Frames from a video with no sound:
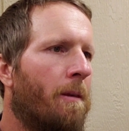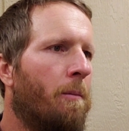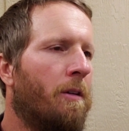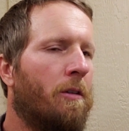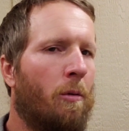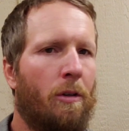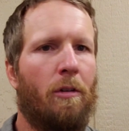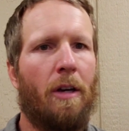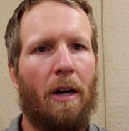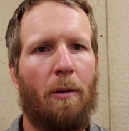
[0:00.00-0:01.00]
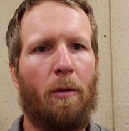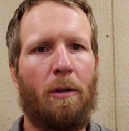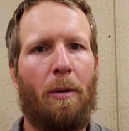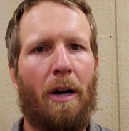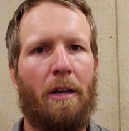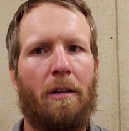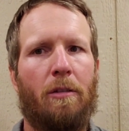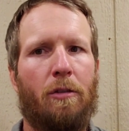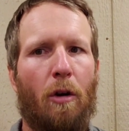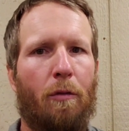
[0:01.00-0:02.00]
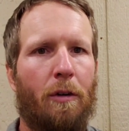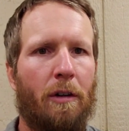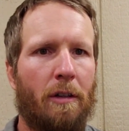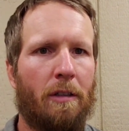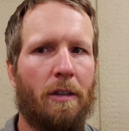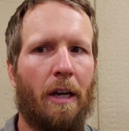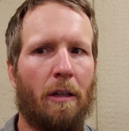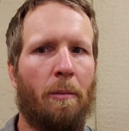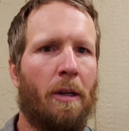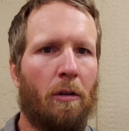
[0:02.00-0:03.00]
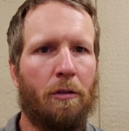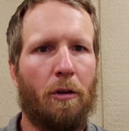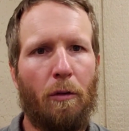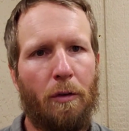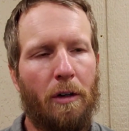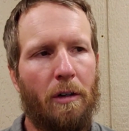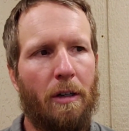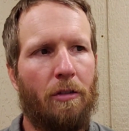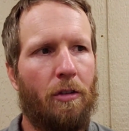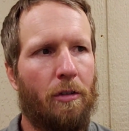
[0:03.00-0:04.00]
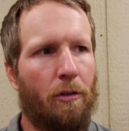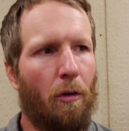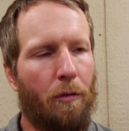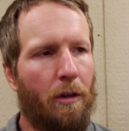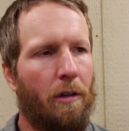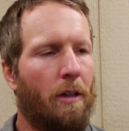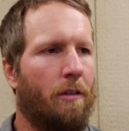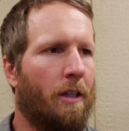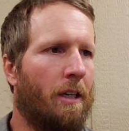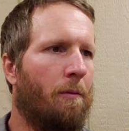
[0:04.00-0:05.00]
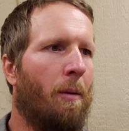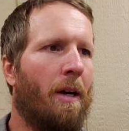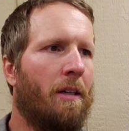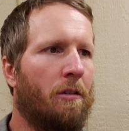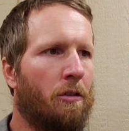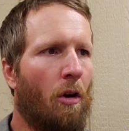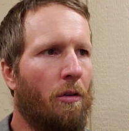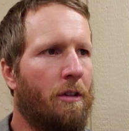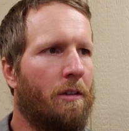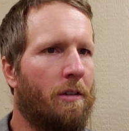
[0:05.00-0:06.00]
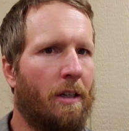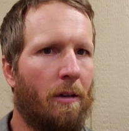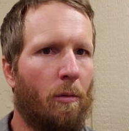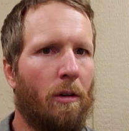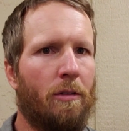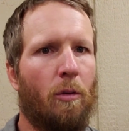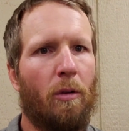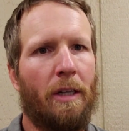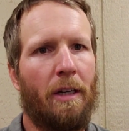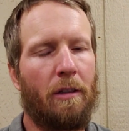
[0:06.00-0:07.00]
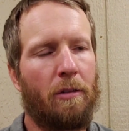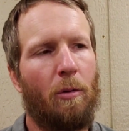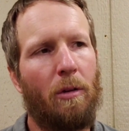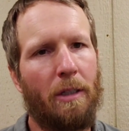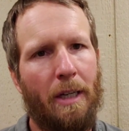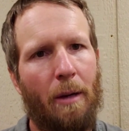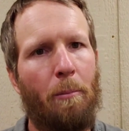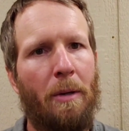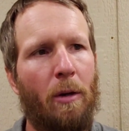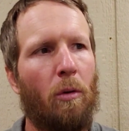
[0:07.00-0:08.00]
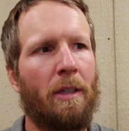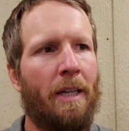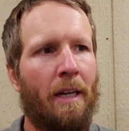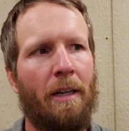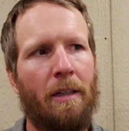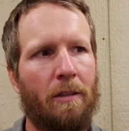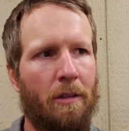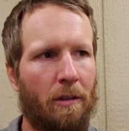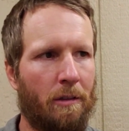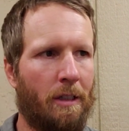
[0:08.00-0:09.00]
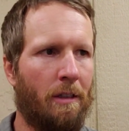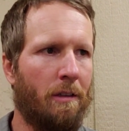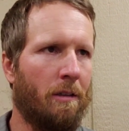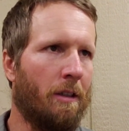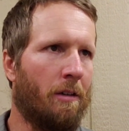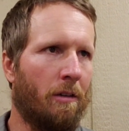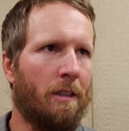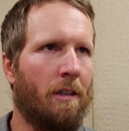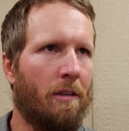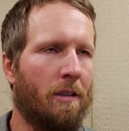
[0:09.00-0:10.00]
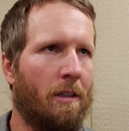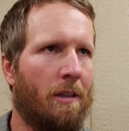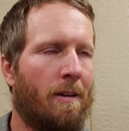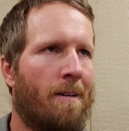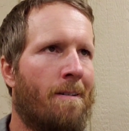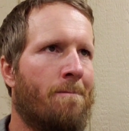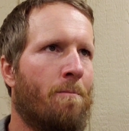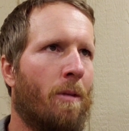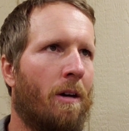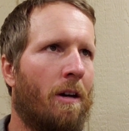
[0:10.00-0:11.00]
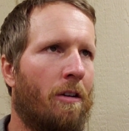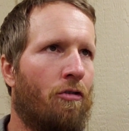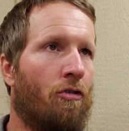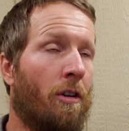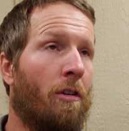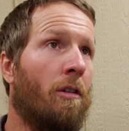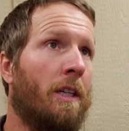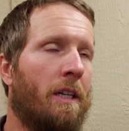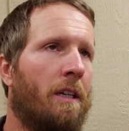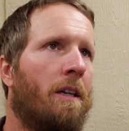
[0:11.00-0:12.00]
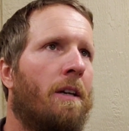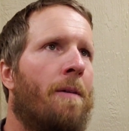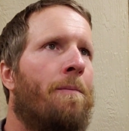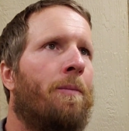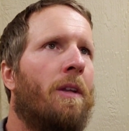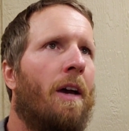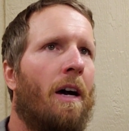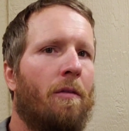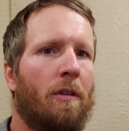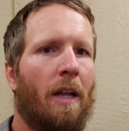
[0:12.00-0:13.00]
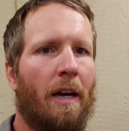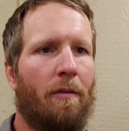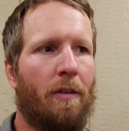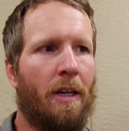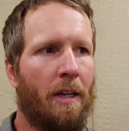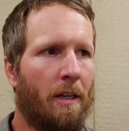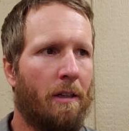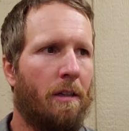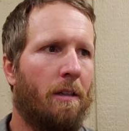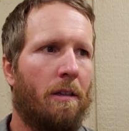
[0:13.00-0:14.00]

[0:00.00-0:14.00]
Basically, when you buy sulfur, it's elemental sulfur. It's just sulfur. It's like if buying salt and saying, well, it's organic salt. Well, it can't be organic because it literally doesn't generally have life in it.